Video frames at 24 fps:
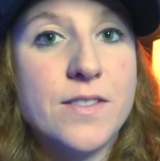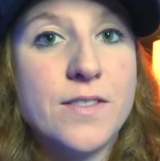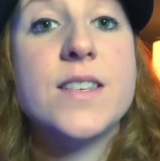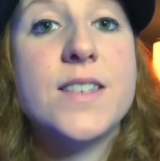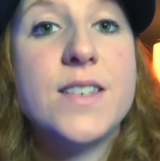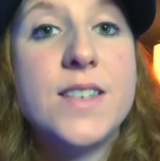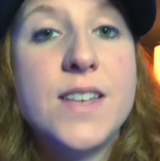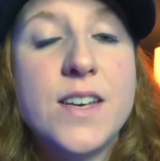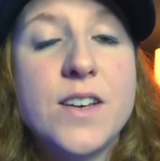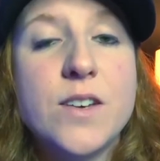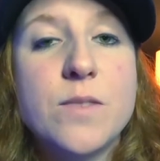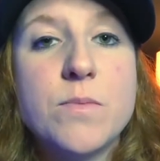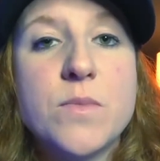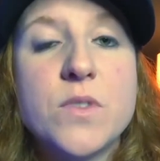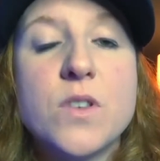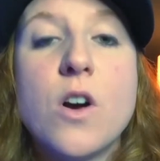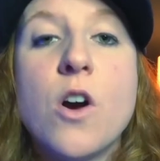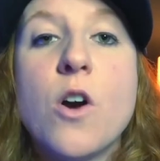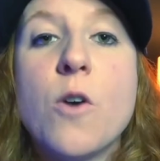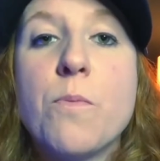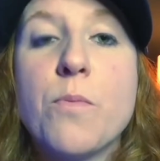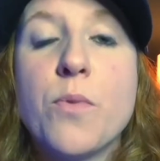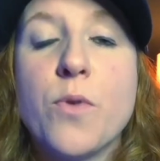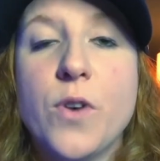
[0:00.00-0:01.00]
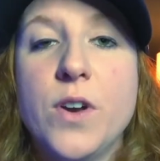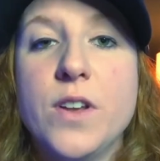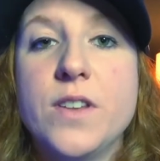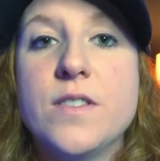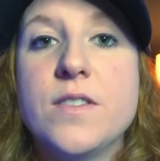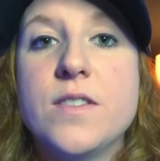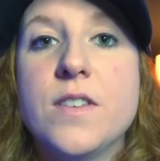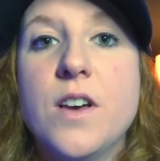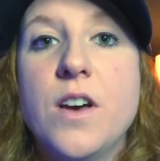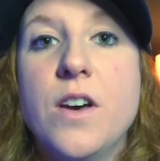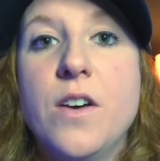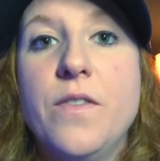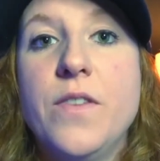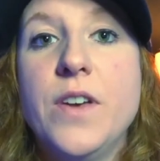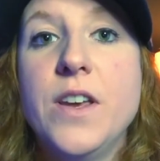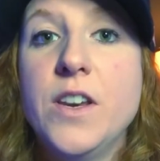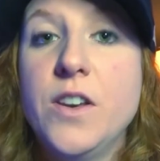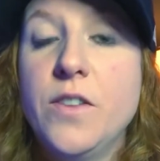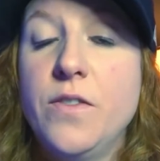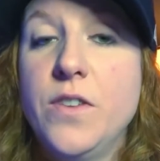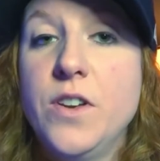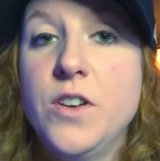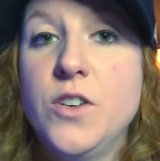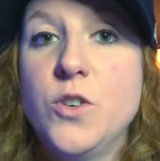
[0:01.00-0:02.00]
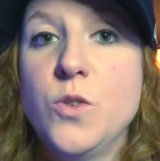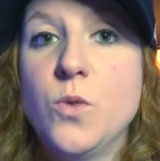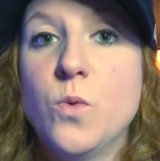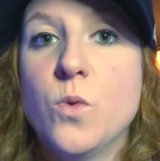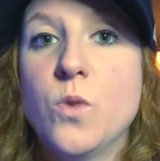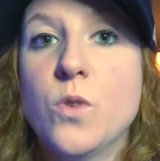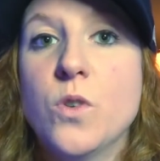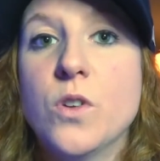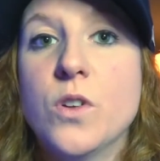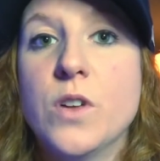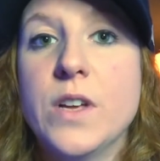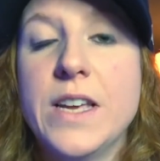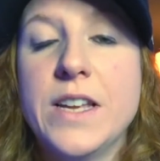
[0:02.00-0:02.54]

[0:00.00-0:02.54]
Stems are prints of individual